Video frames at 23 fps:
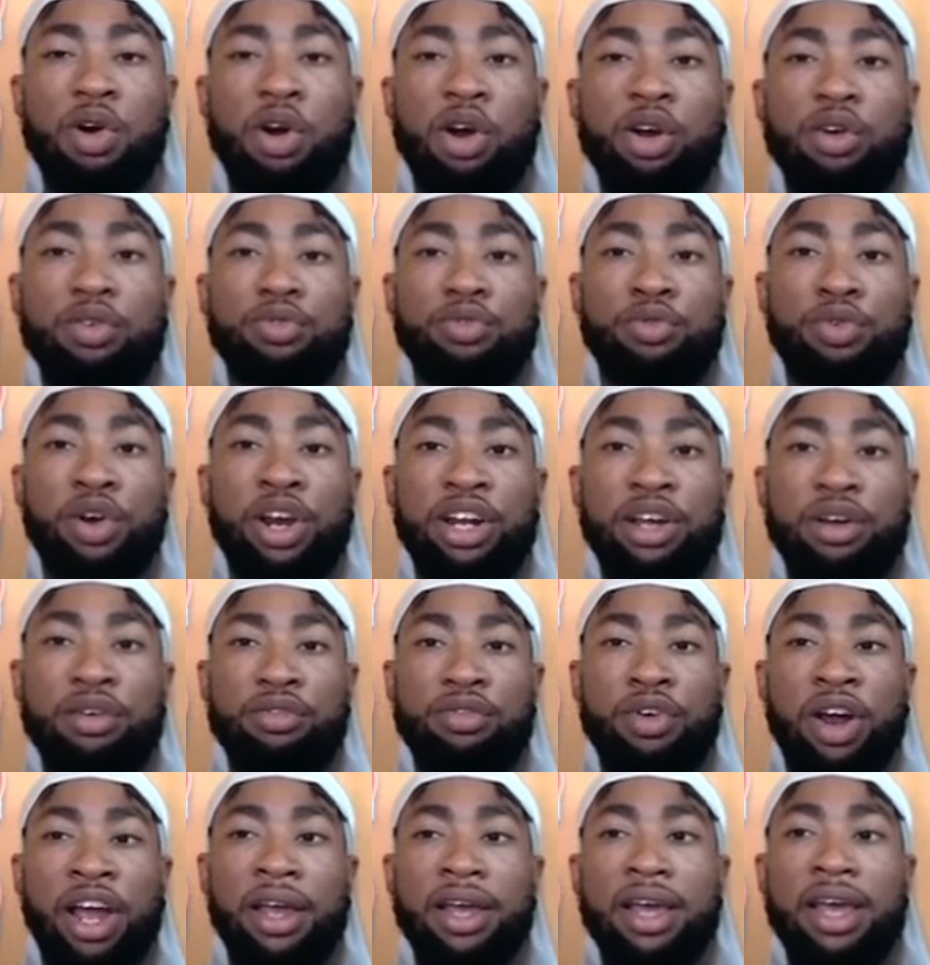are afraid of,
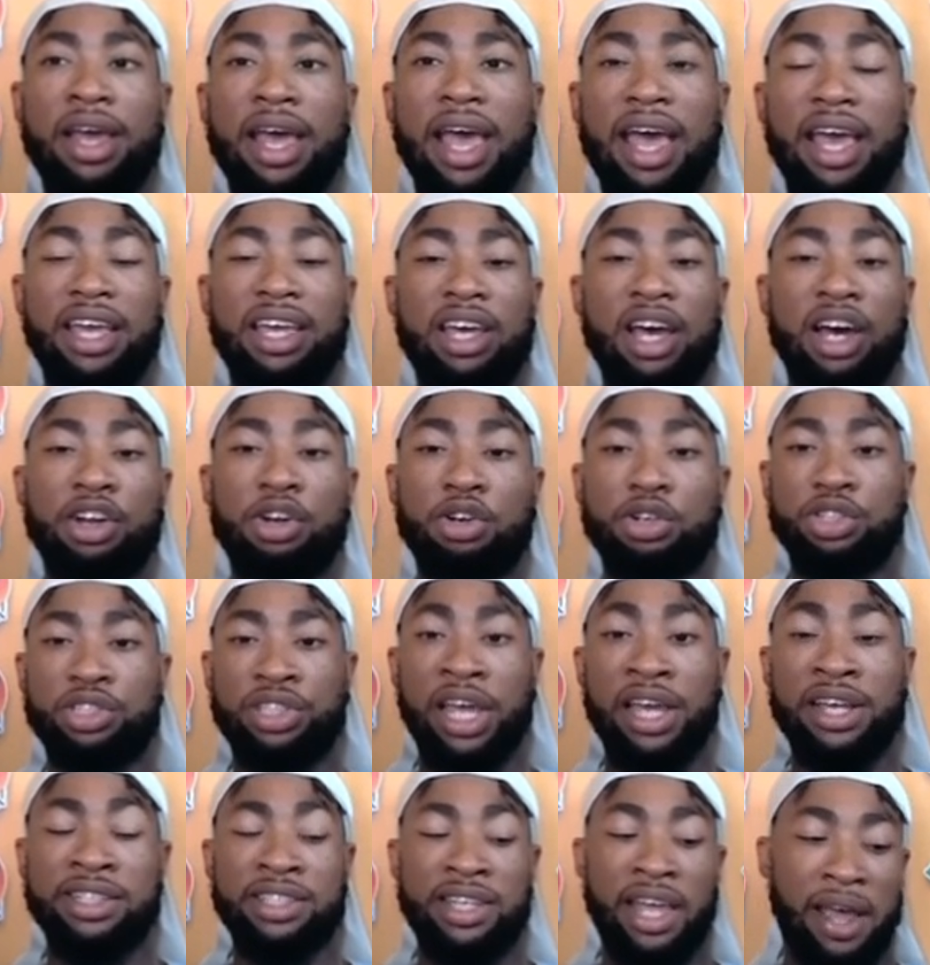right? And he
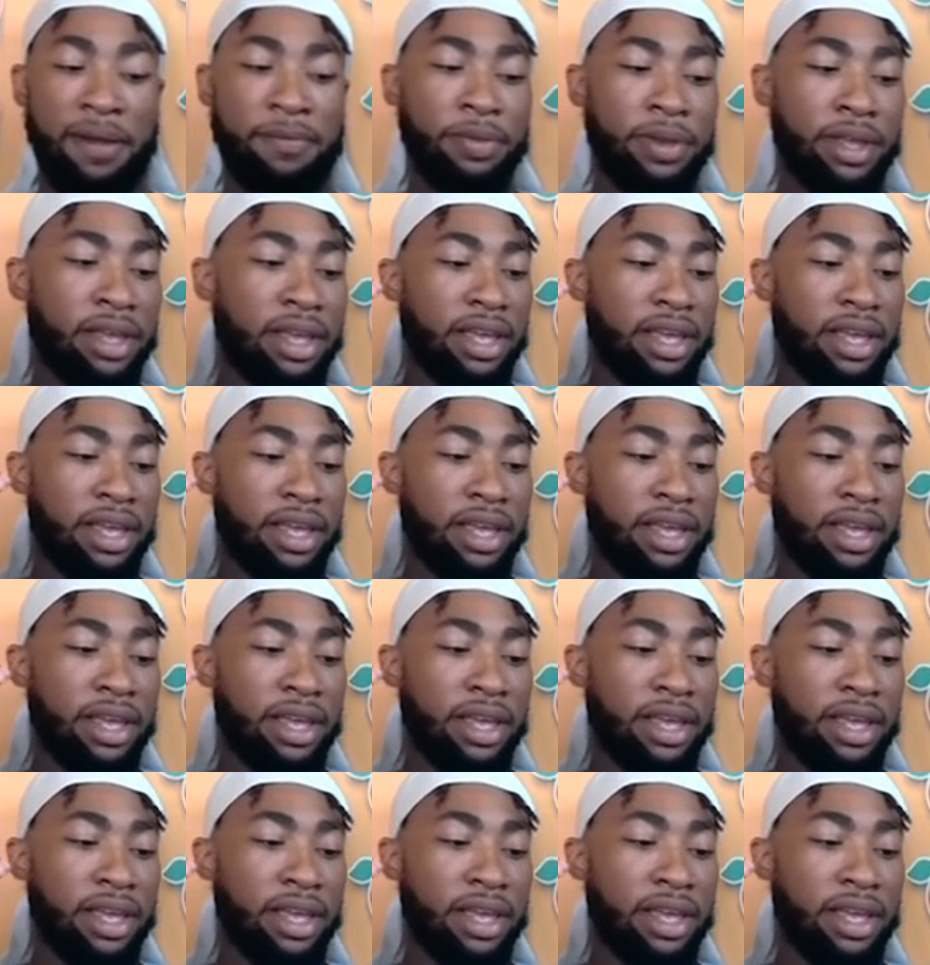understands that.